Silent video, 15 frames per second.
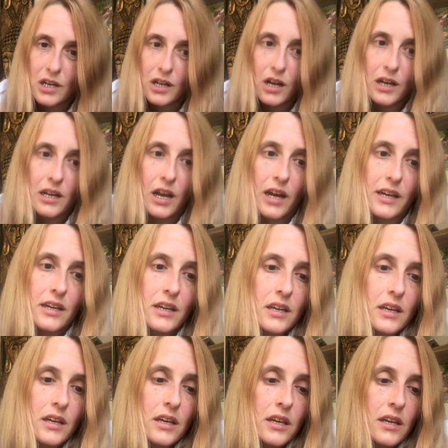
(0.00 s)
Like I like
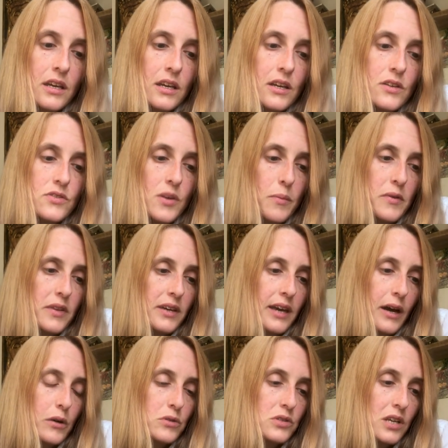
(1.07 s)
some of the
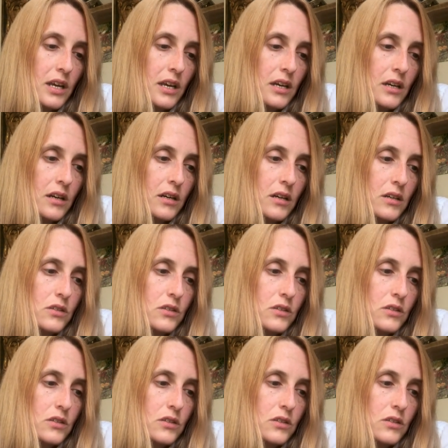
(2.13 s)
Celtic,